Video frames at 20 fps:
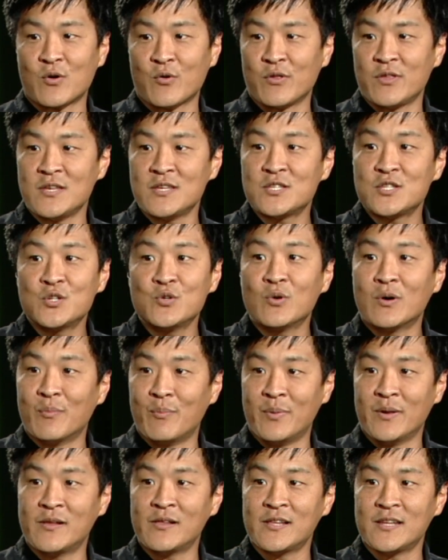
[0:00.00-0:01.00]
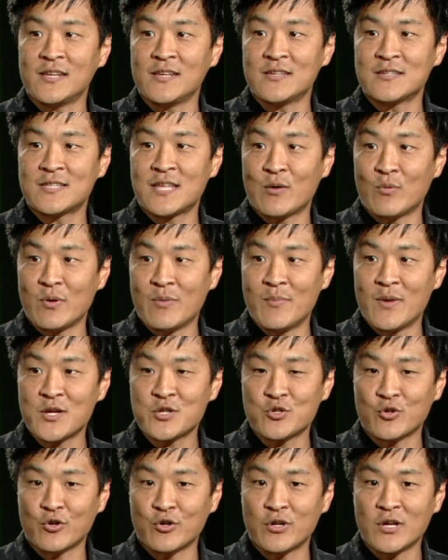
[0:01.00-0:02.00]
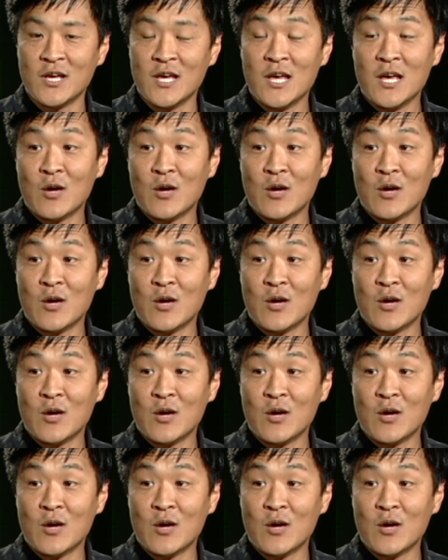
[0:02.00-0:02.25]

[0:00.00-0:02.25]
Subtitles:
or these two abilities that we measured,